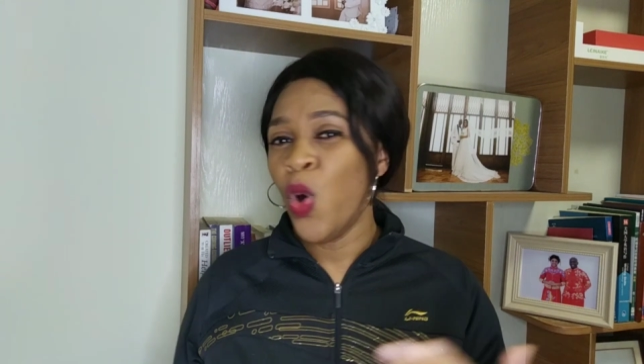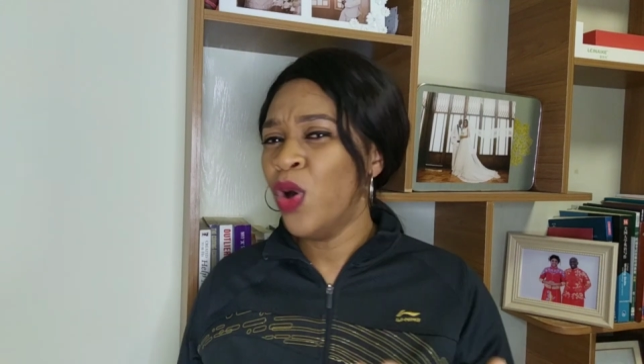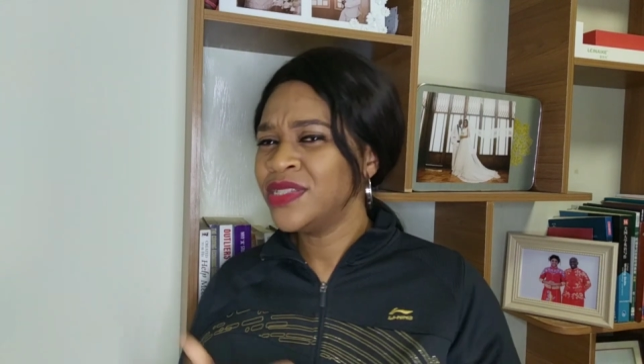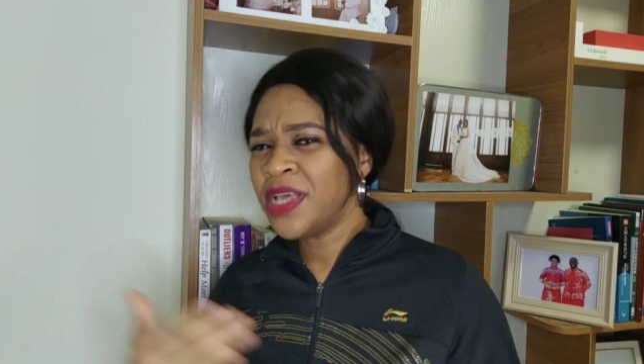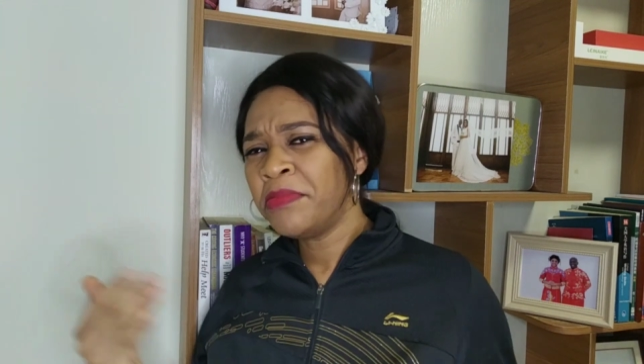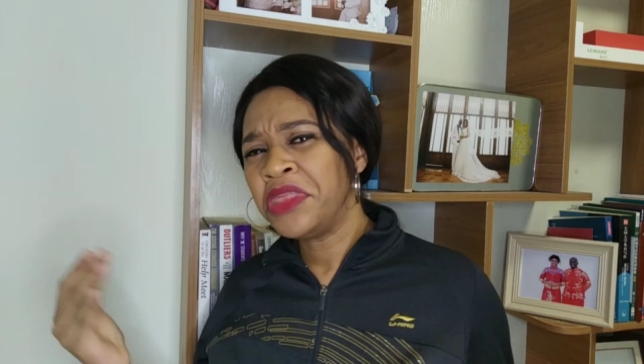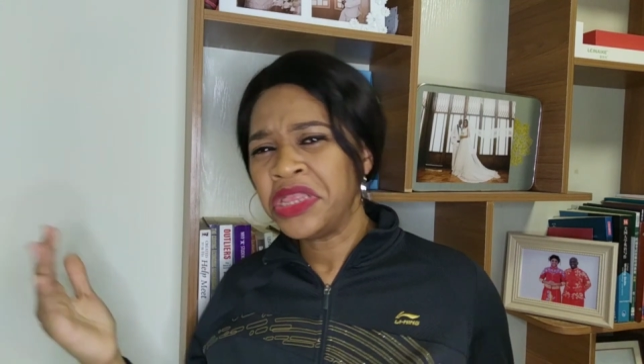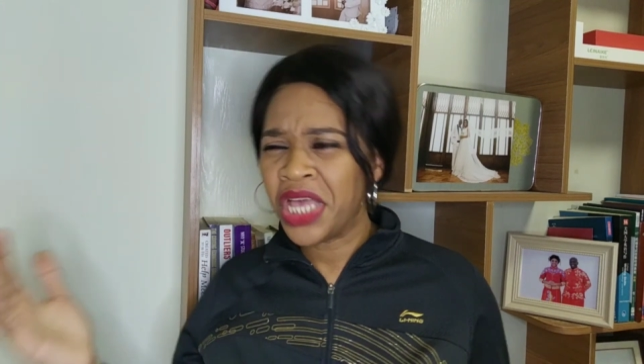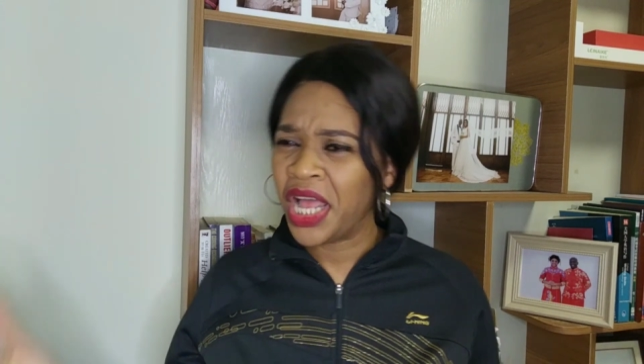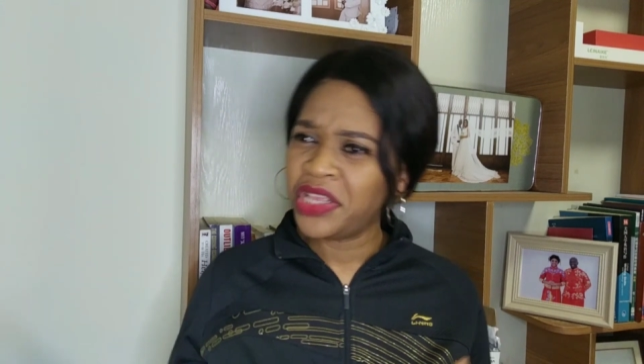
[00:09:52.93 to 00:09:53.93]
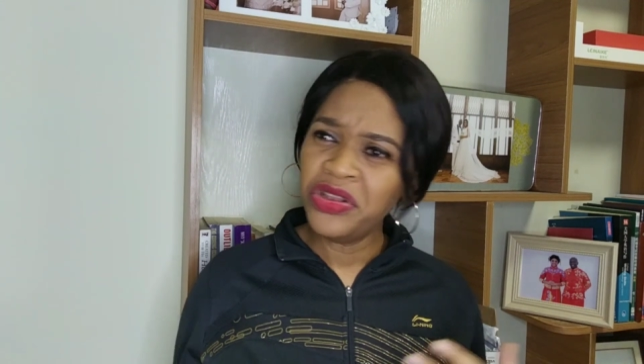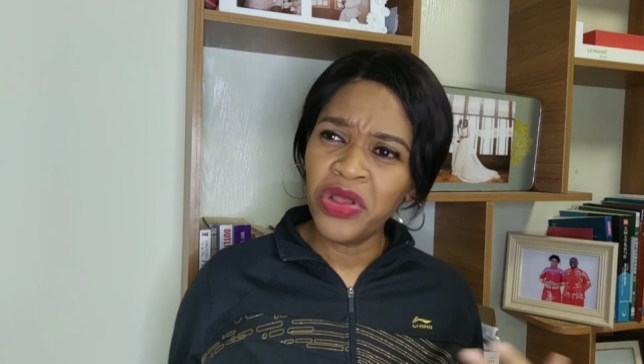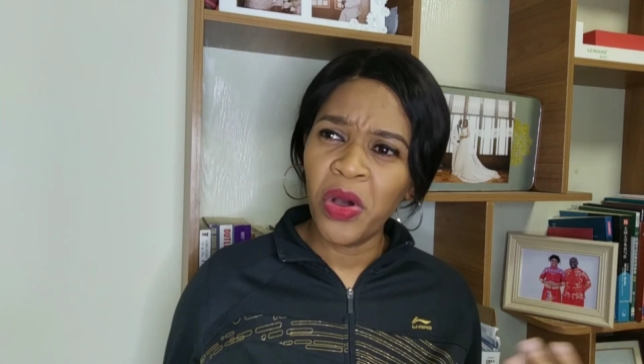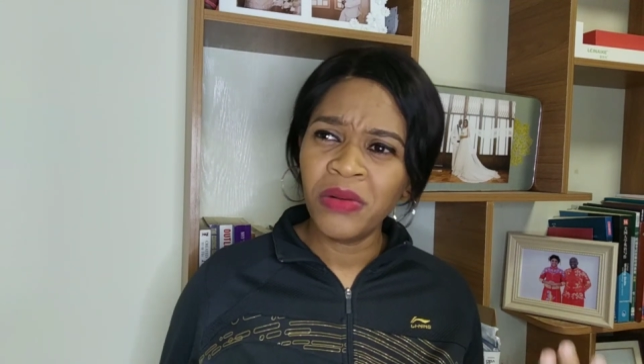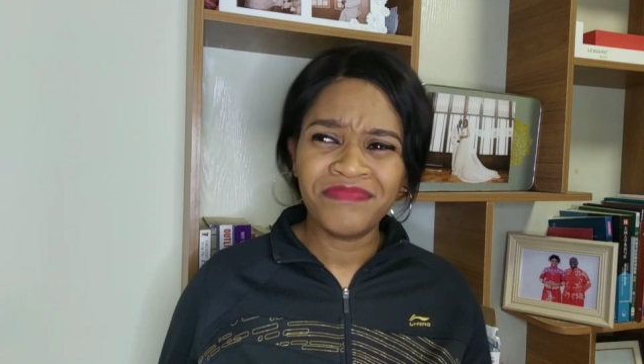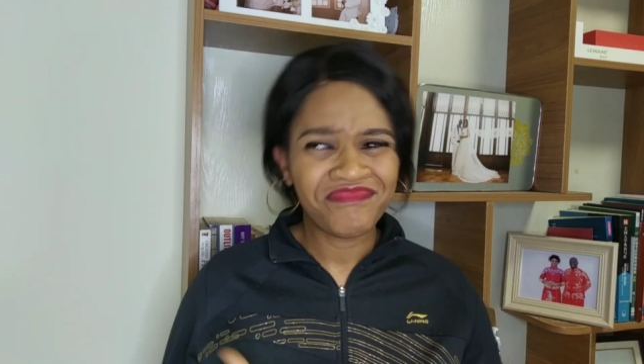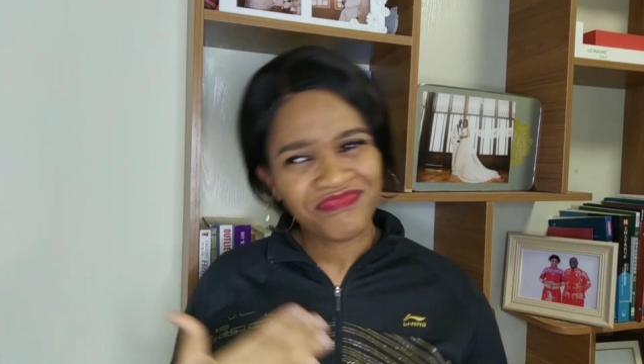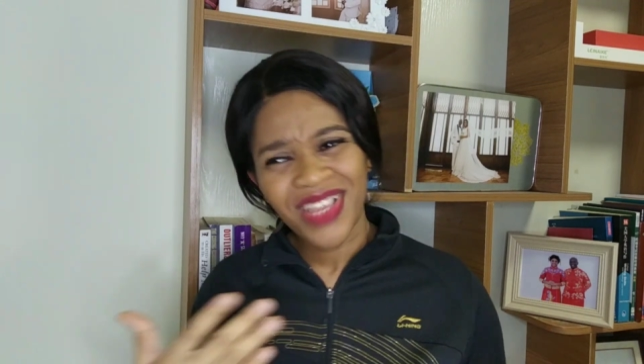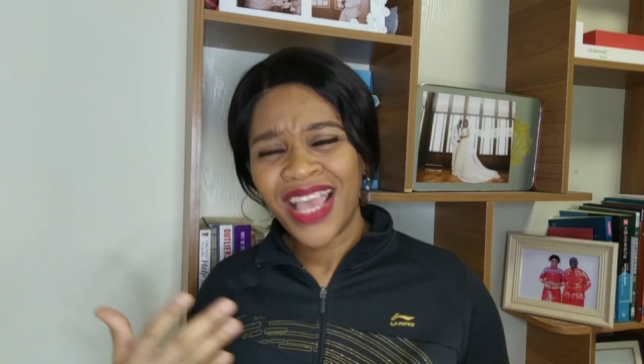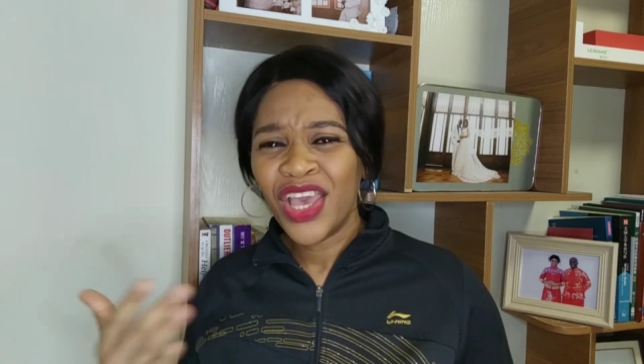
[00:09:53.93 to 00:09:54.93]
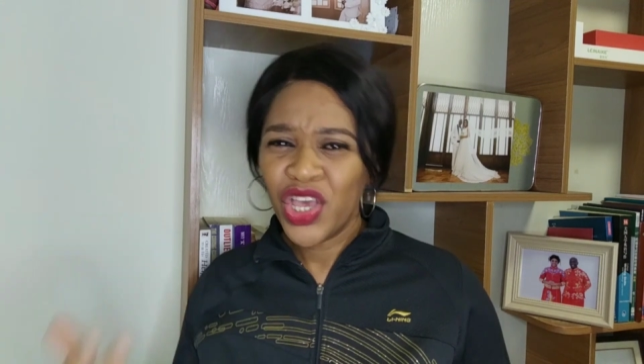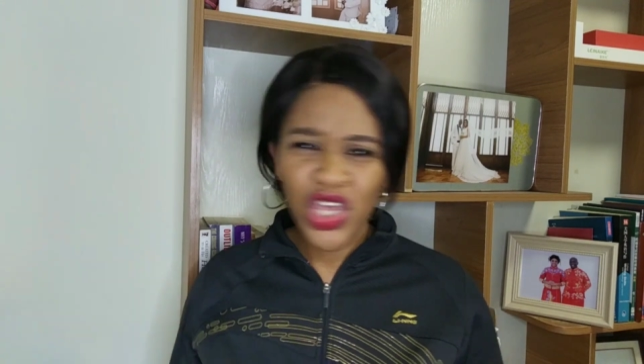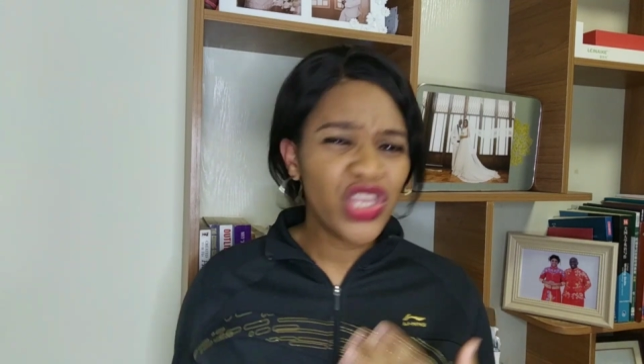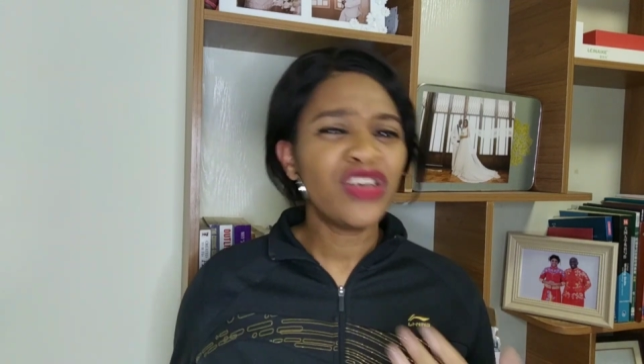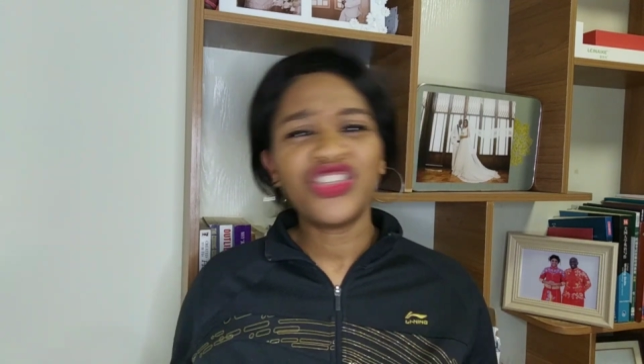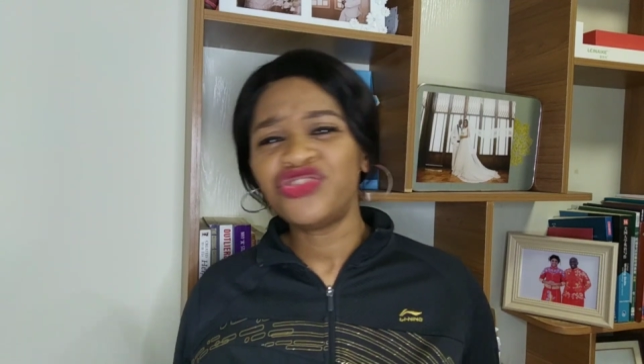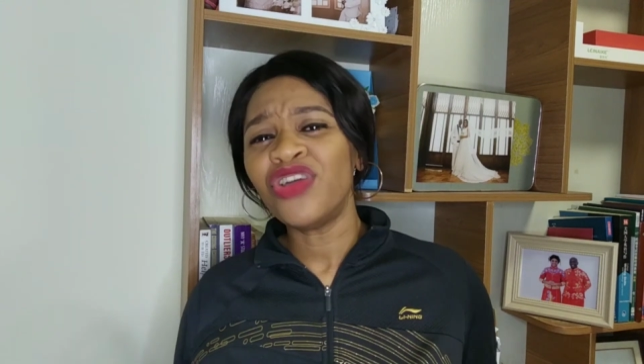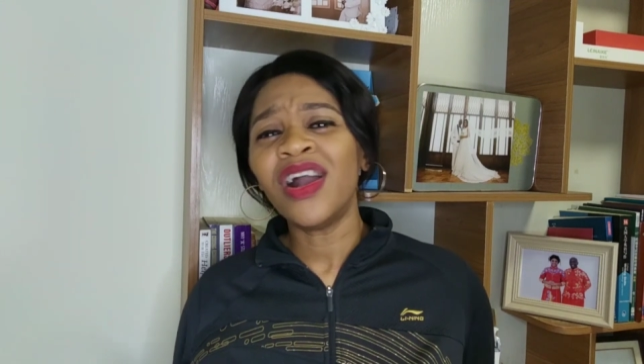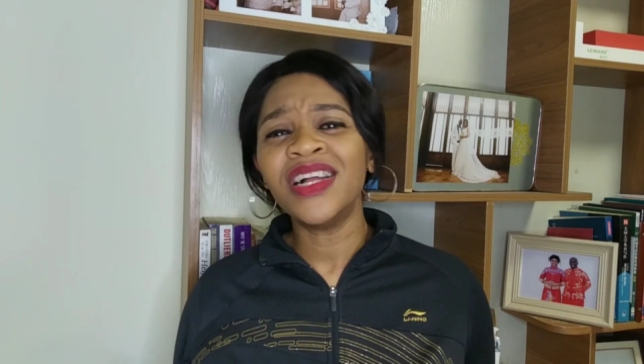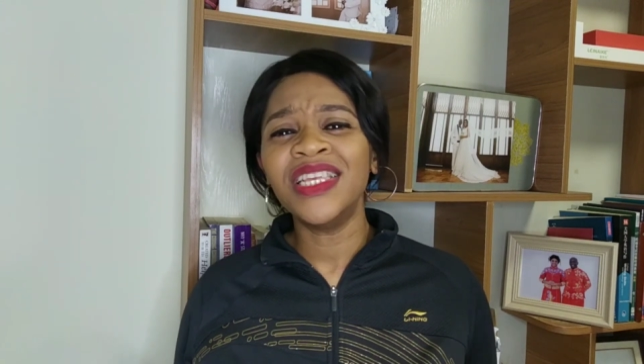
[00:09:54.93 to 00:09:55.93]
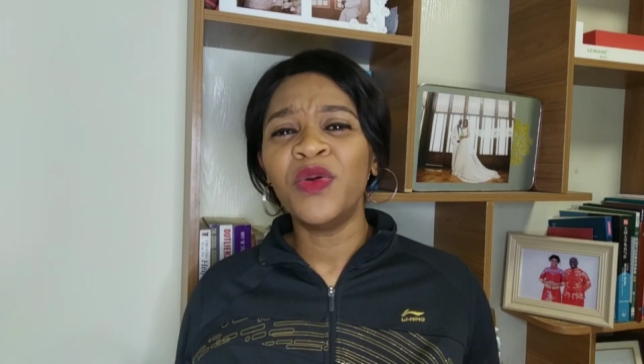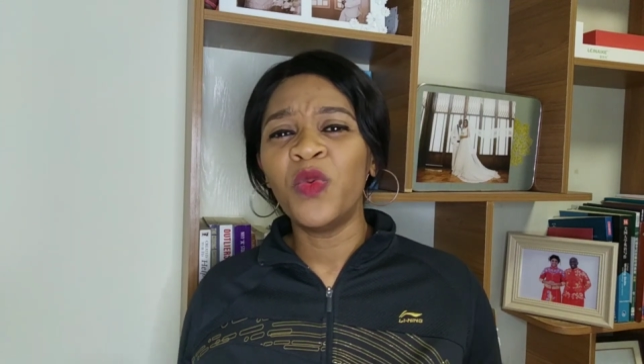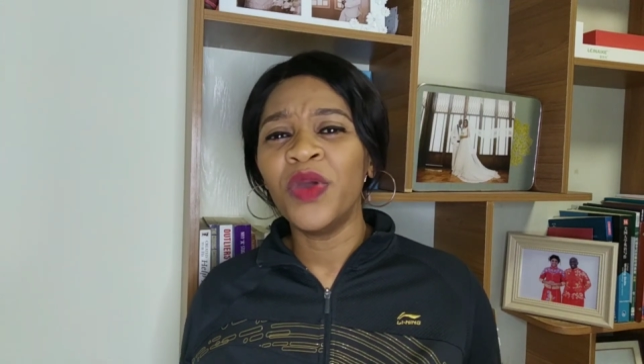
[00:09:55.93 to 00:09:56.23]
or something that you're struggling